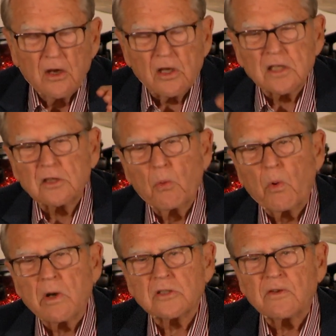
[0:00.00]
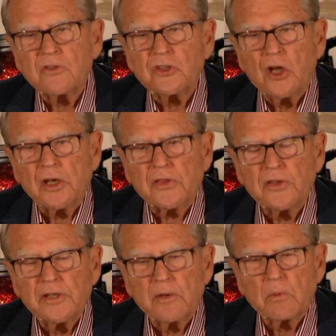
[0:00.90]
Look at the words of
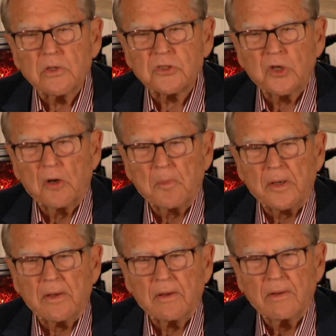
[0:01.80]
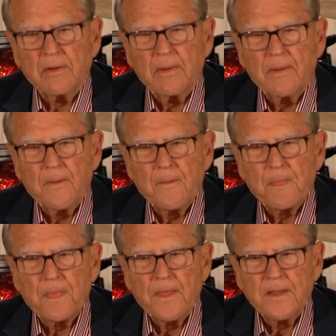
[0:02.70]
Jonathan Edwards' sermon
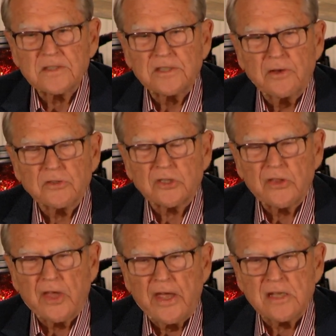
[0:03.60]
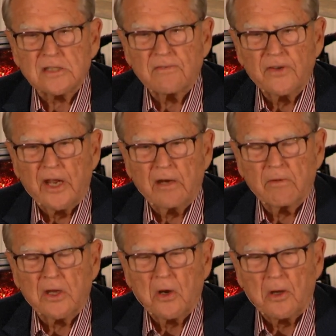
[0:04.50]
sinners in the hands of an
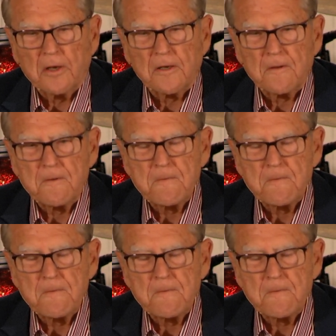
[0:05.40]
angry God.